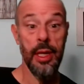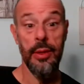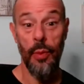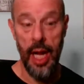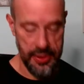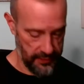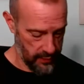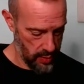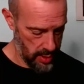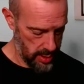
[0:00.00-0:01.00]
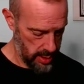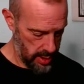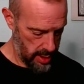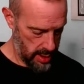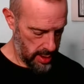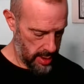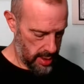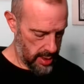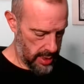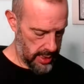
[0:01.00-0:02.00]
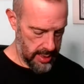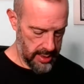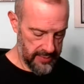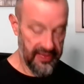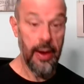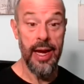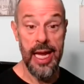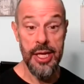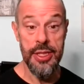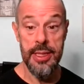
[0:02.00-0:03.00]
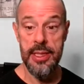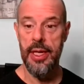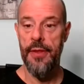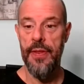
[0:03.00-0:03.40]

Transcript: to watch for is variations on a